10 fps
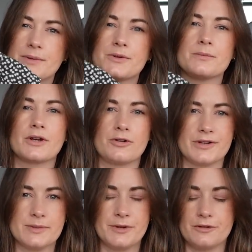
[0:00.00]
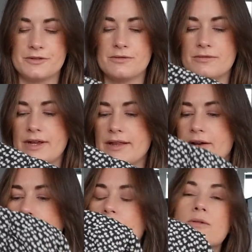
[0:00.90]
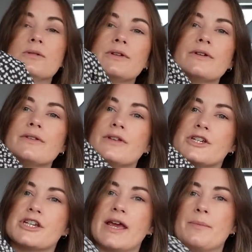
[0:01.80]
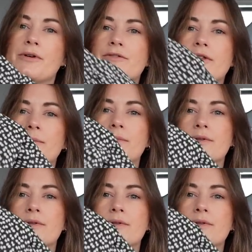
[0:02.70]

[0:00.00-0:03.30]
it wouldn't be crisp enough to really hold the shape of them.